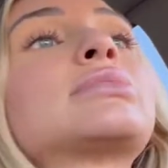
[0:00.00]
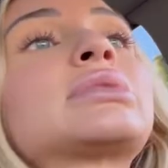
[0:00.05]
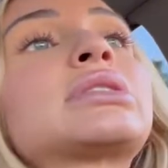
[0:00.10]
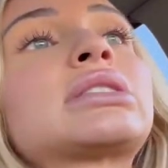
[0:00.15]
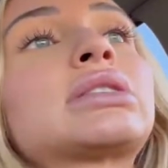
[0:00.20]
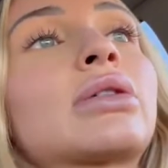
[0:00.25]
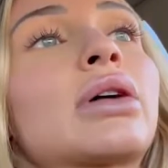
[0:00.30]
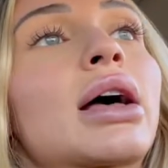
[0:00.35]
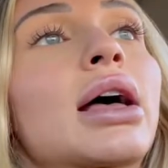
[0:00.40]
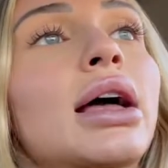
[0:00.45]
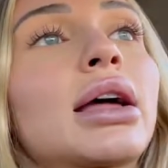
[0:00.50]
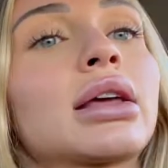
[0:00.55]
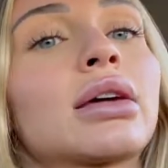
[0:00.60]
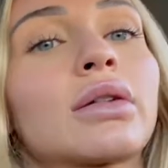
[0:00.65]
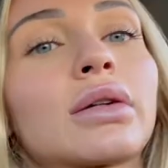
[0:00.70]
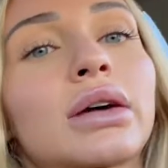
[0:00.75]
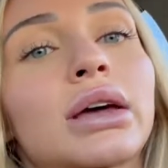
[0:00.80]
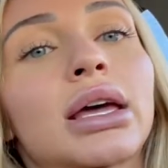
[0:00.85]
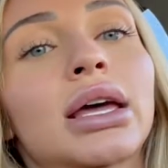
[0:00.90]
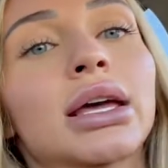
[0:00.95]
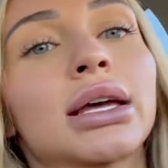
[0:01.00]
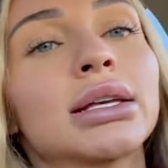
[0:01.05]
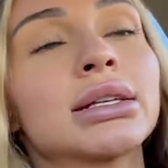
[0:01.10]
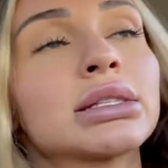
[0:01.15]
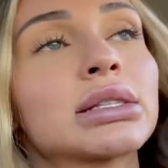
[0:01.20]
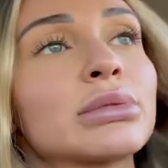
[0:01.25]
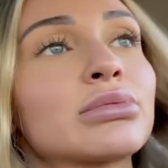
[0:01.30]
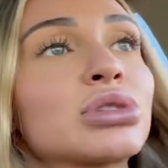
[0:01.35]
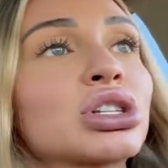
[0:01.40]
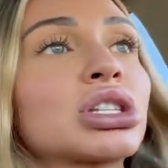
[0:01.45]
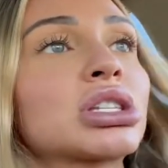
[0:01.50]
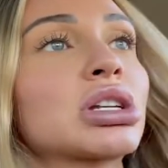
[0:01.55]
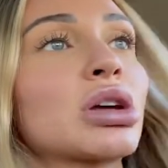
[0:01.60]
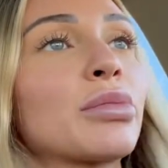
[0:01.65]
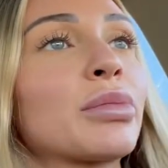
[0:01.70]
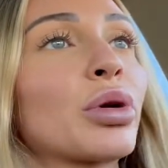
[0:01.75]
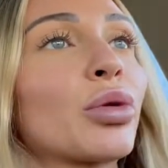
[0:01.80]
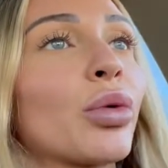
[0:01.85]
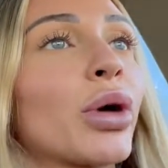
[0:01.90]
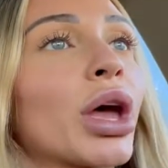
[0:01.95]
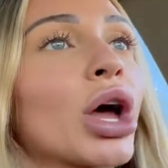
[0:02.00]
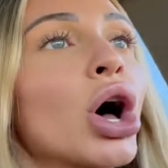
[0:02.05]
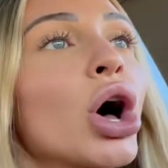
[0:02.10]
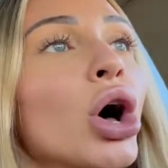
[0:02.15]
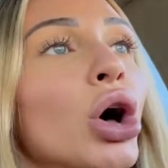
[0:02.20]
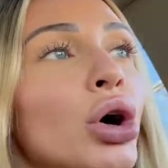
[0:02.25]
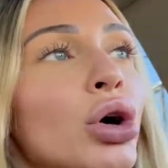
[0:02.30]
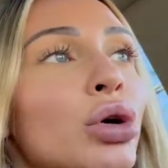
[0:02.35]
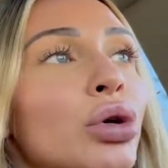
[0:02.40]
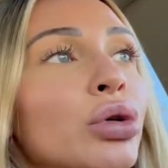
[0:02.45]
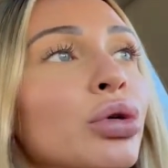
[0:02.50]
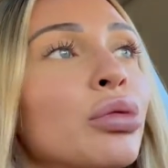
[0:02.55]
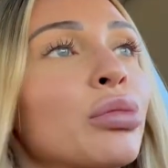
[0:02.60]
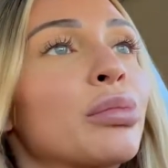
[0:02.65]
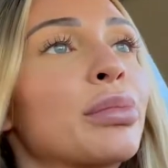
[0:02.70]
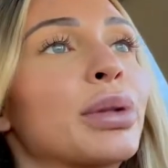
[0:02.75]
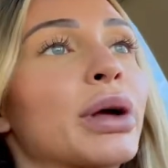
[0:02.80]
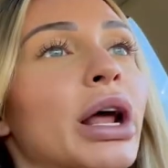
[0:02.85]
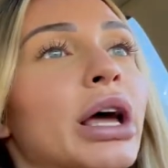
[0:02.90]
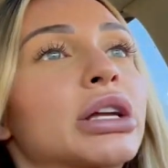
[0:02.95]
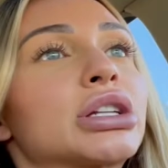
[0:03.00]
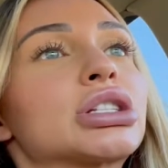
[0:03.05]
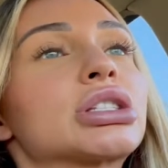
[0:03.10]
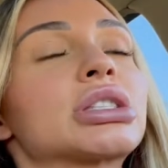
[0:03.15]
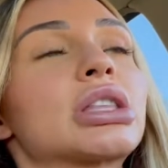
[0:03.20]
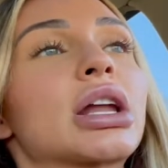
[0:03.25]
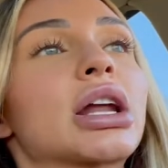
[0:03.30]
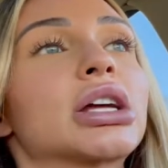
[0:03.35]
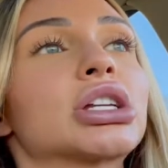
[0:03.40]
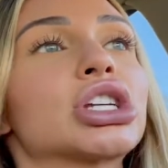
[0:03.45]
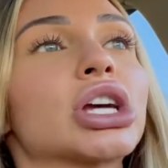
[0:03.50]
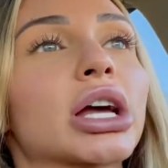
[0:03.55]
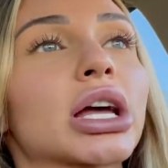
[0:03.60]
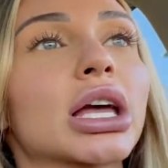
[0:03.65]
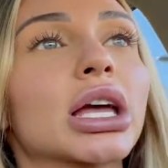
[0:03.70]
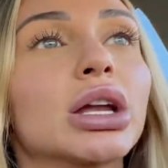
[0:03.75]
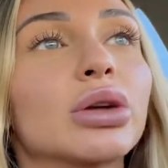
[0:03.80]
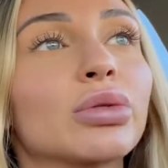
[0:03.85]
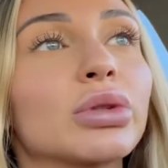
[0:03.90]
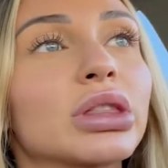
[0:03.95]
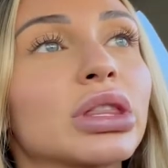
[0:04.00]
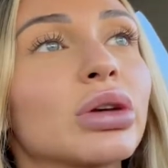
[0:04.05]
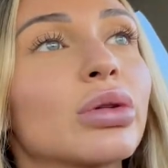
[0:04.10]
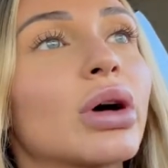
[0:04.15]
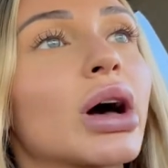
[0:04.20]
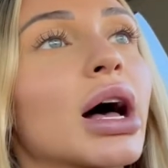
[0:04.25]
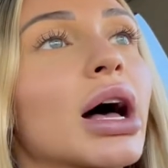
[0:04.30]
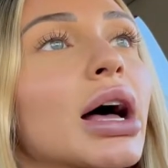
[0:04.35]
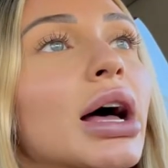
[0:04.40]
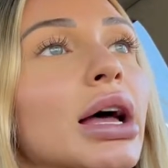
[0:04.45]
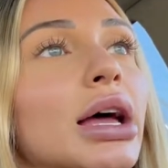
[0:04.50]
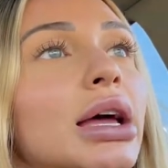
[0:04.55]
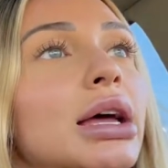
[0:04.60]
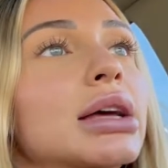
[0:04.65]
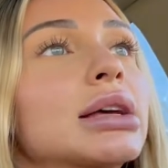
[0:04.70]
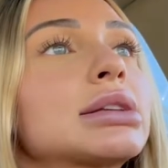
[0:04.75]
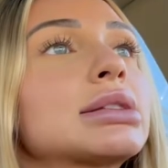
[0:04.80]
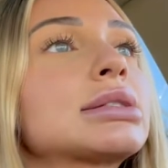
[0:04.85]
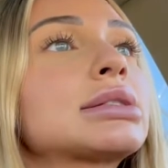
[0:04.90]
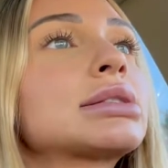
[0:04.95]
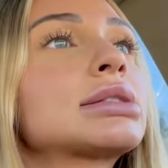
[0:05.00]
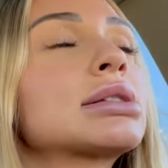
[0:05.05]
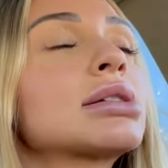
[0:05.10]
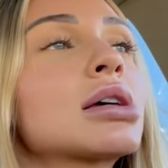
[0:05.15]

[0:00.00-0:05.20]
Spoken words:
So anyways, I'm just on my way home, but I just thought I'd check in with you guys.